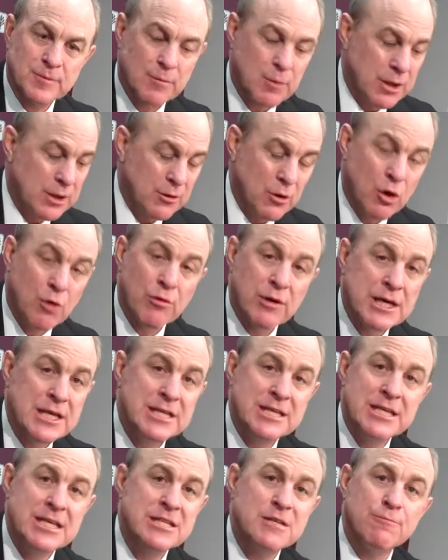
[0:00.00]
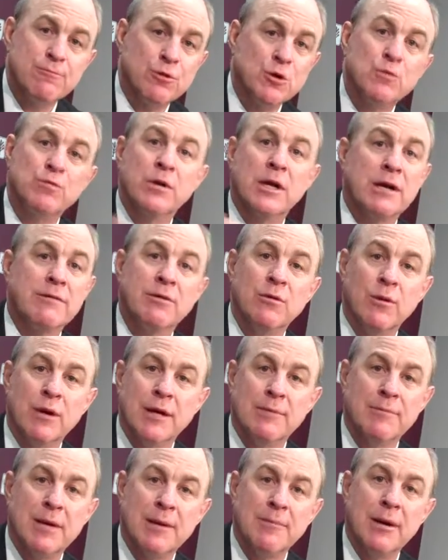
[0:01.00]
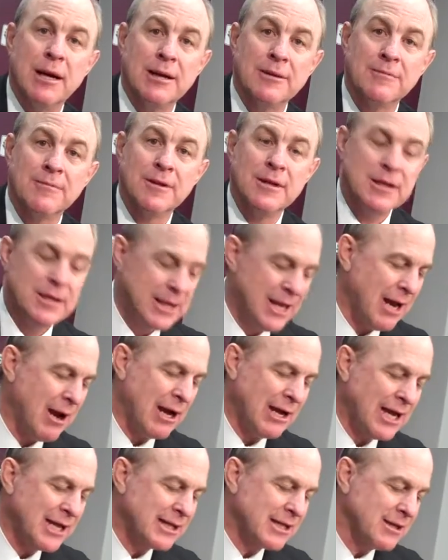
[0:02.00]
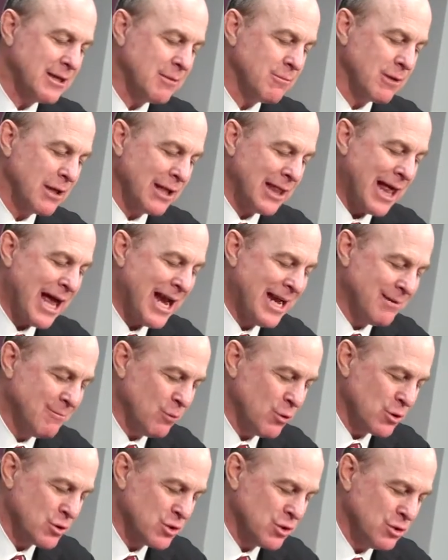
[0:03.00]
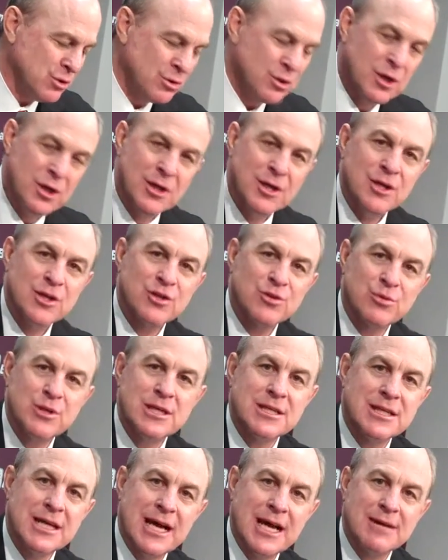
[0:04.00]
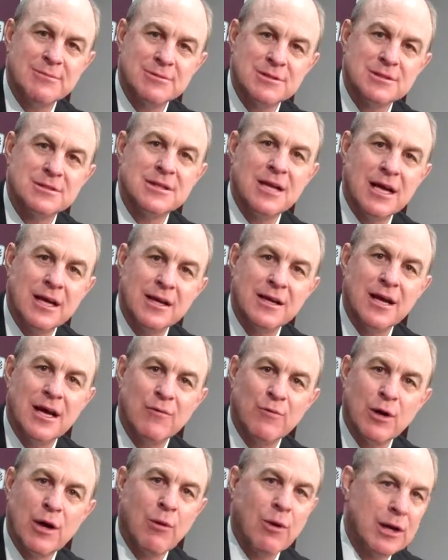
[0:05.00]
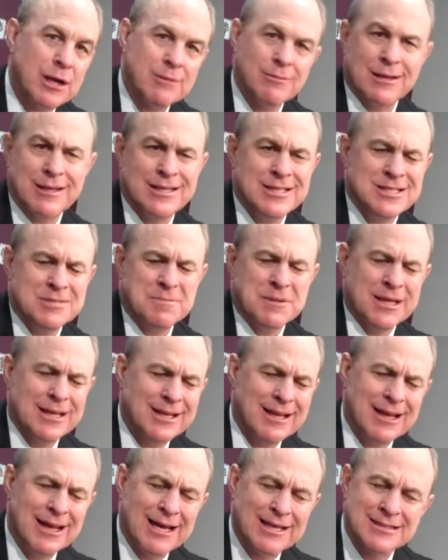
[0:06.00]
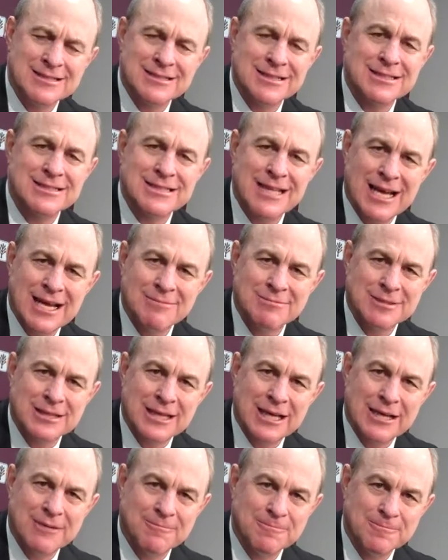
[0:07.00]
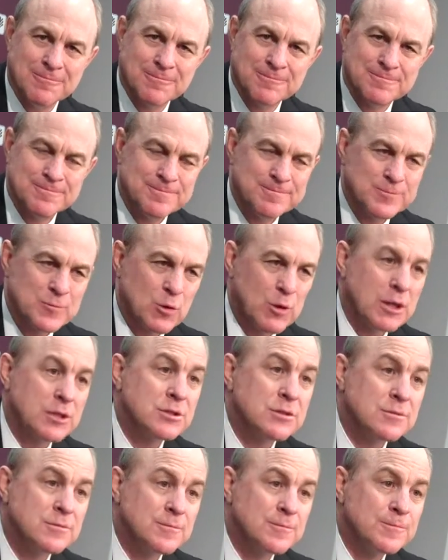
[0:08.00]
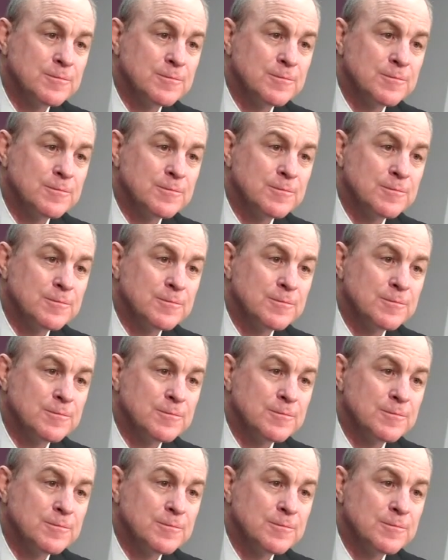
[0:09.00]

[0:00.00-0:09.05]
He's improving in every way in my mind. Yeah, I'd like to get him in the line more too. 3 times is not enough. I want him. He should be getting the line 6 times a game. Question.